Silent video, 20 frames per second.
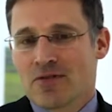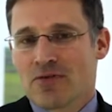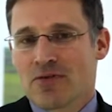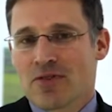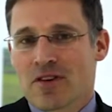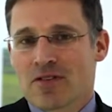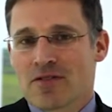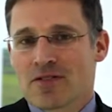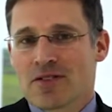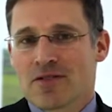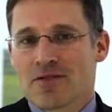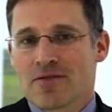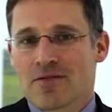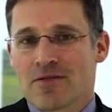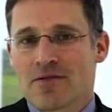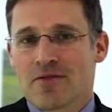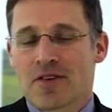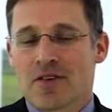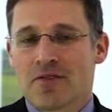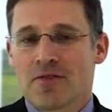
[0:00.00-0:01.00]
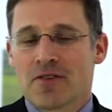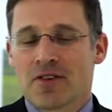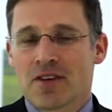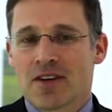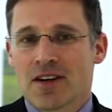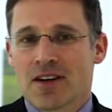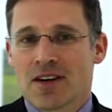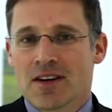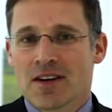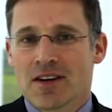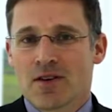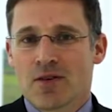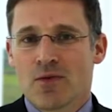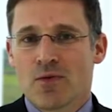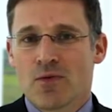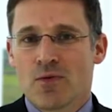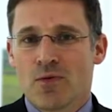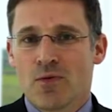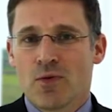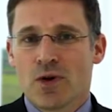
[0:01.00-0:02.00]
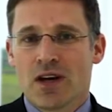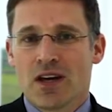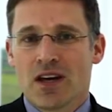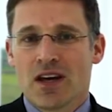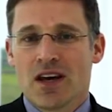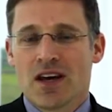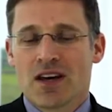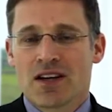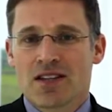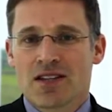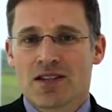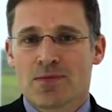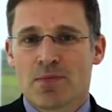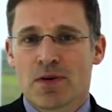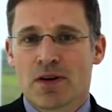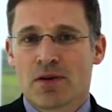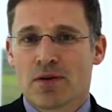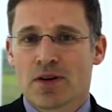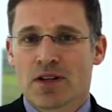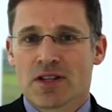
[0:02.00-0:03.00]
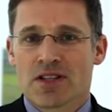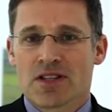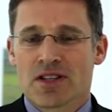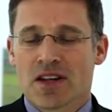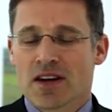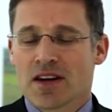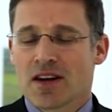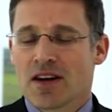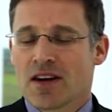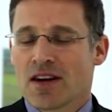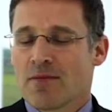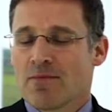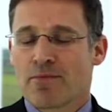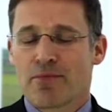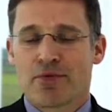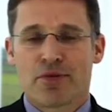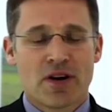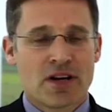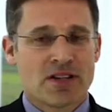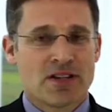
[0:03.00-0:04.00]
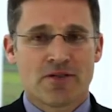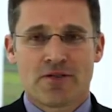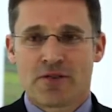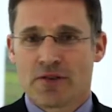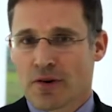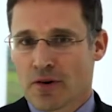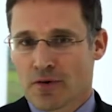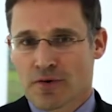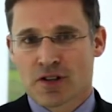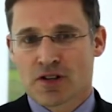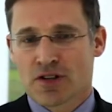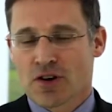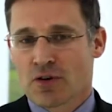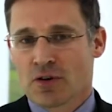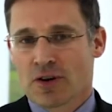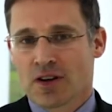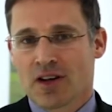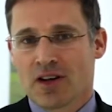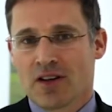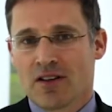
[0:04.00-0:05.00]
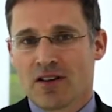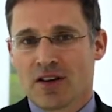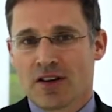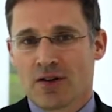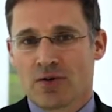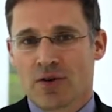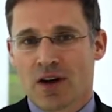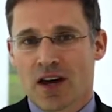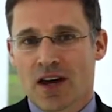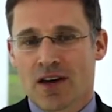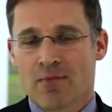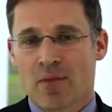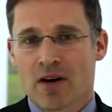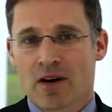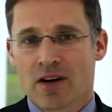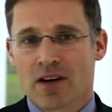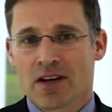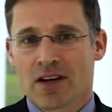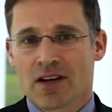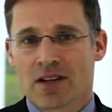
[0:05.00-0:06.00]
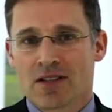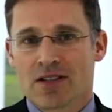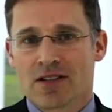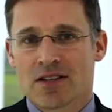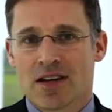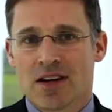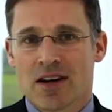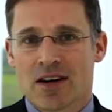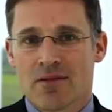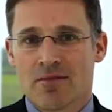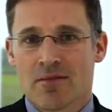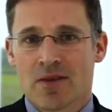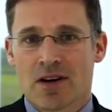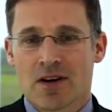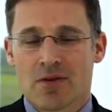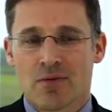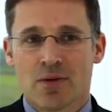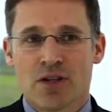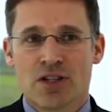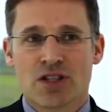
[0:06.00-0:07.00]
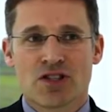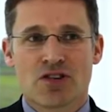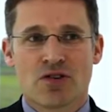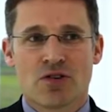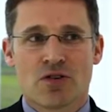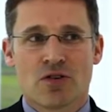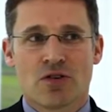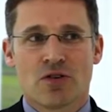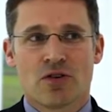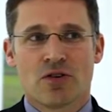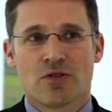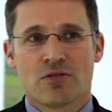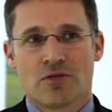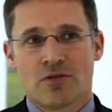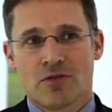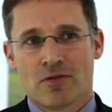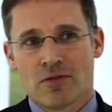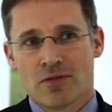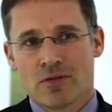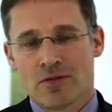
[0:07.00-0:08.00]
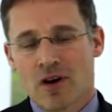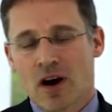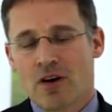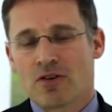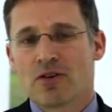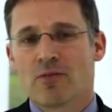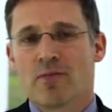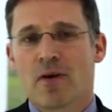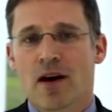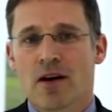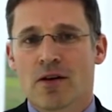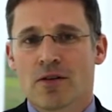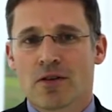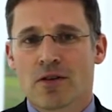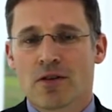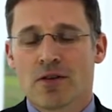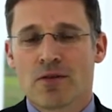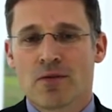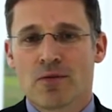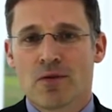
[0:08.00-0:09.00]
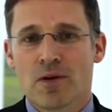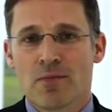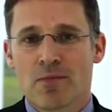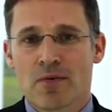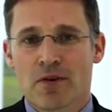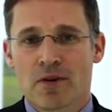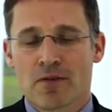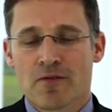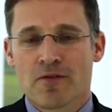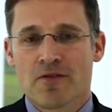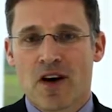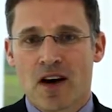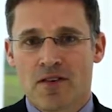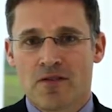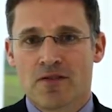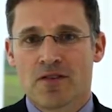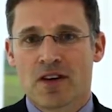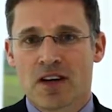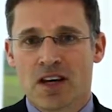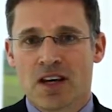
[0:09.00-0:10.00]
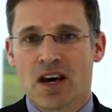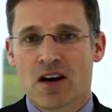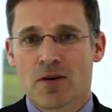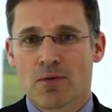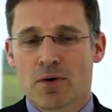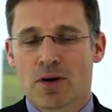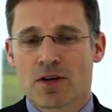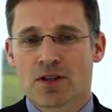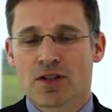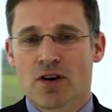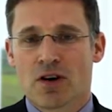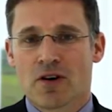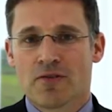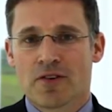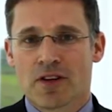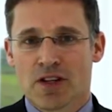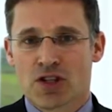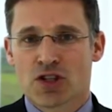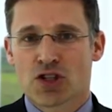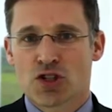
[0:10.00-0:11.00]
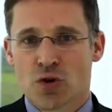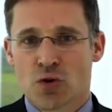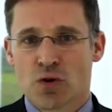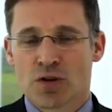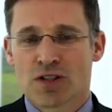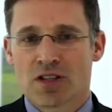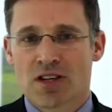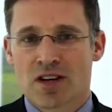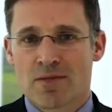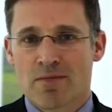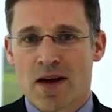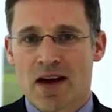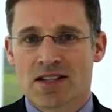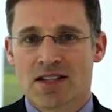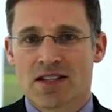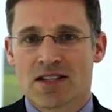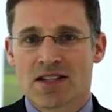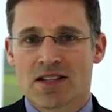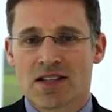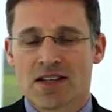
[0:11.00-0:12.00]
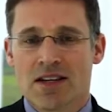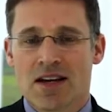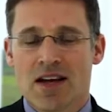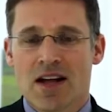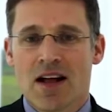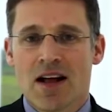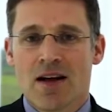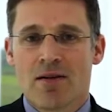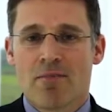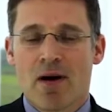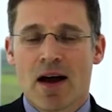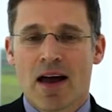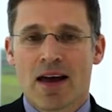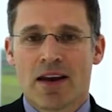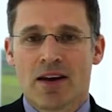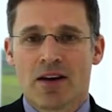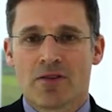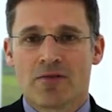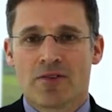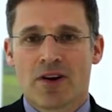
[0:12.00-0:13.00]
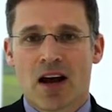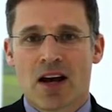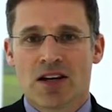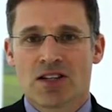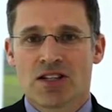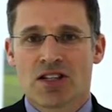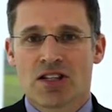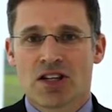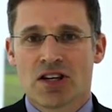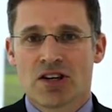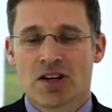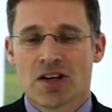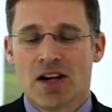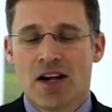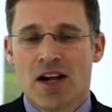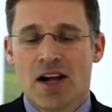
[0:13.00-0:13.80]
2015, we experienced an impressive growth story in the UK market. We saw around about 3.5 gigawatt of installed capacity by end of last year,